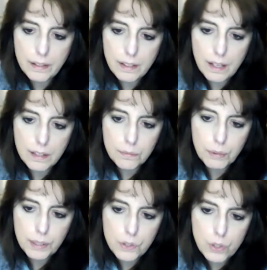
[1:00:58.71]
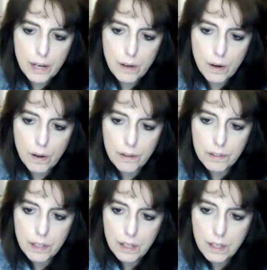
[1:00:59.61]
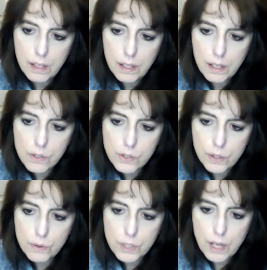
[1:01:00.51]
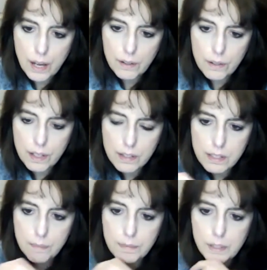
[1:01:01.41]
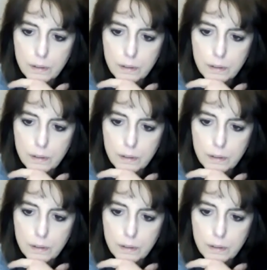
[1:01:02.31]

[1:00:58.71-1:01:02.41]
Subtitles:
Yeah, please try hard. So tired and slept in a